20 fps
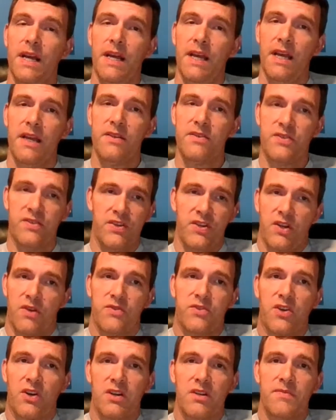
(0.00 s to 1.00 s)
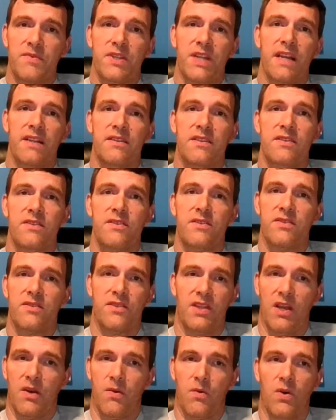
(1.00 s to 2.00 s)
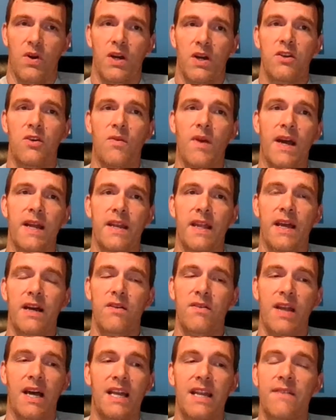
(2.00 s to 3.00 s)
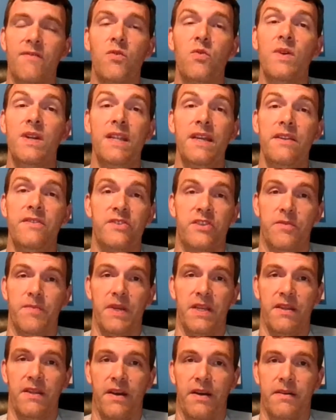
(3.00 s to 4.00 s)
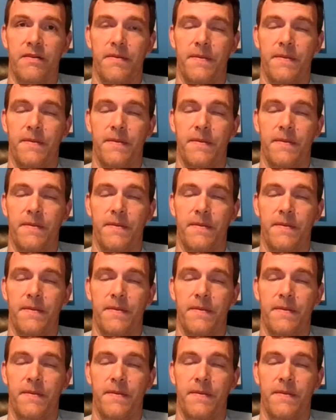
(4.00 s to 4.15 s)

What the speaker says: As circumstances that we're under right now, not everyone needs to be there.